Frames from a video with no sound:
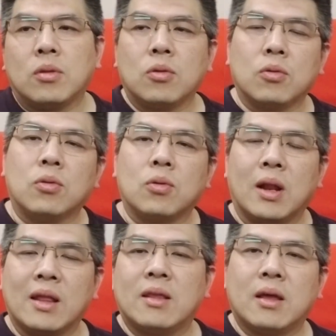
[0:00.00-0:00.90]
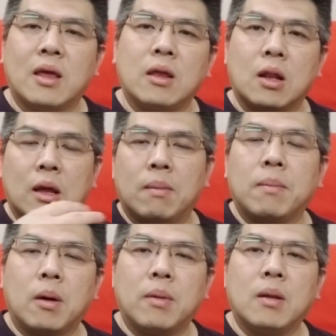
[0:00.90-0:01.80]
you let the kid like
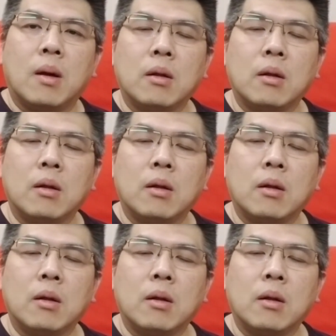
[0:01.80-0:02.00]
probably, oh,